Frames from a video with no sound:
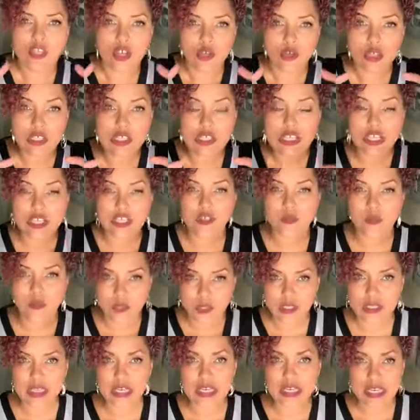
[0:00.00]
So
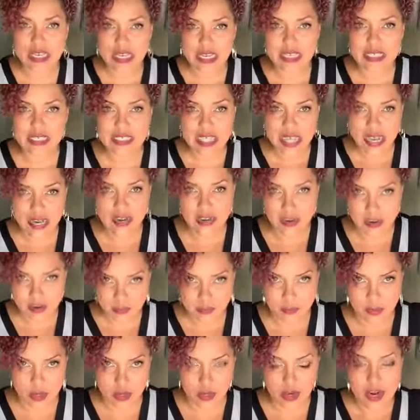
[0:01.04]
6% is that
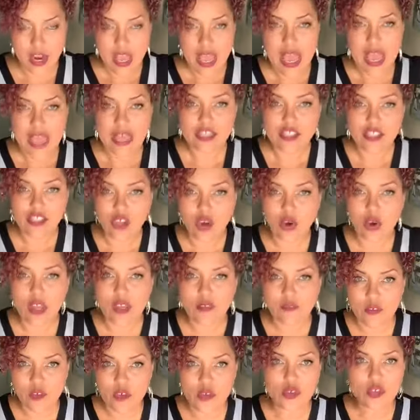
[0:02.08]
number. And so
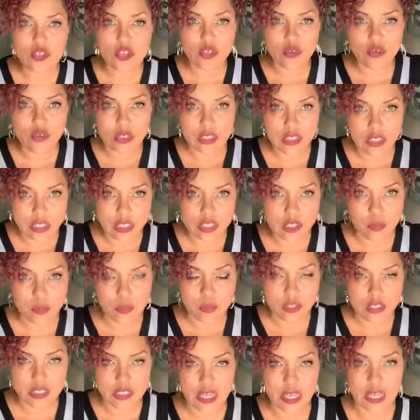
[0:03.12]
if you do
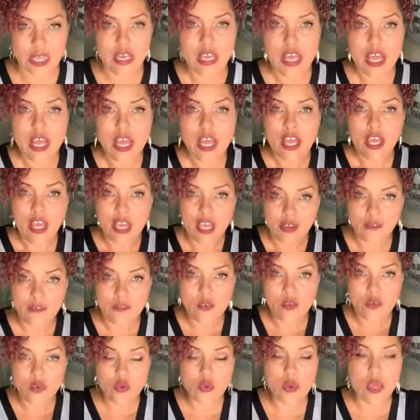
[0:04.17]
6%,
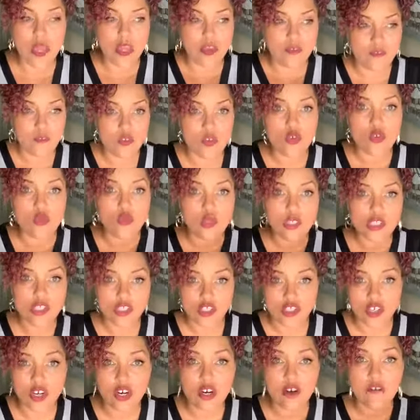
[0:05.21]
if you if you
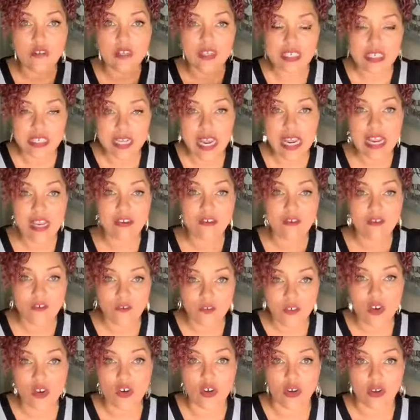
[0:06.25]
reserve the date in
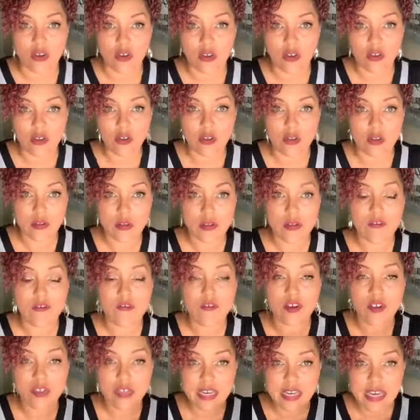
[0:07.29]
full
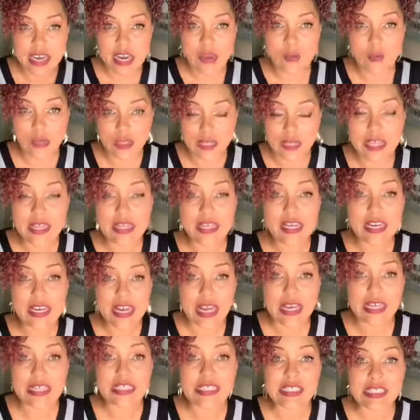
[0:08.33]
for the within the
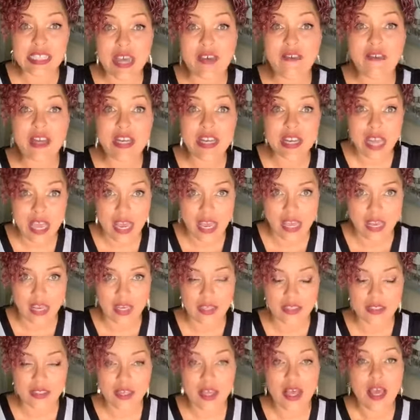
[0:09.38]
next seven
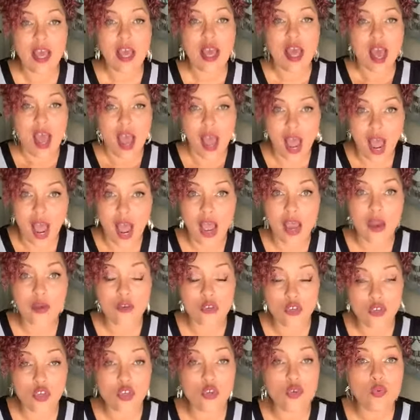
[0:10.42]
days,
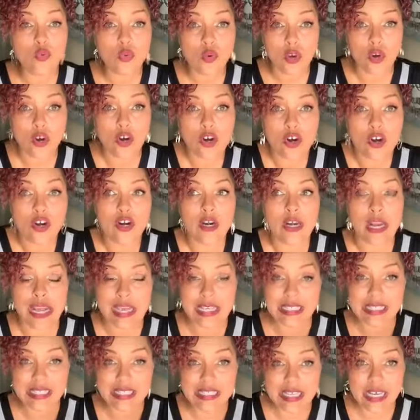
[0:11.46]
I you will earn
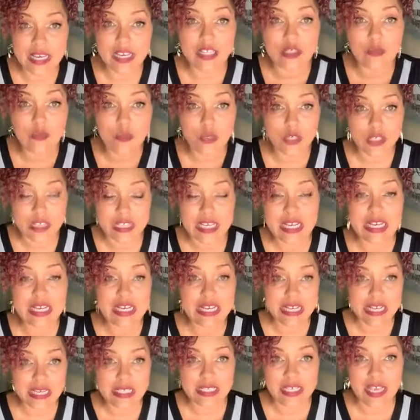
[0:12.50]
a six
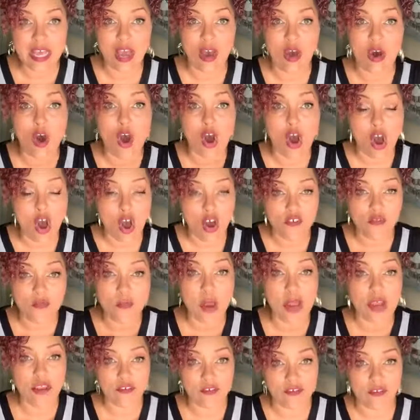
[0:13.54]
percent discount
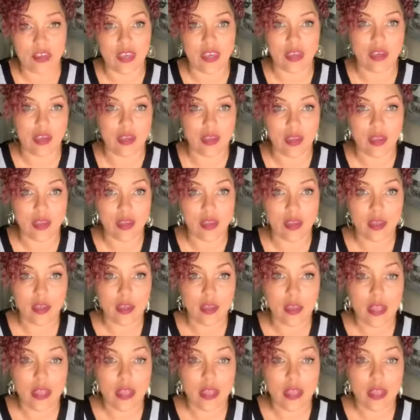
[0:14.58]
off my fee.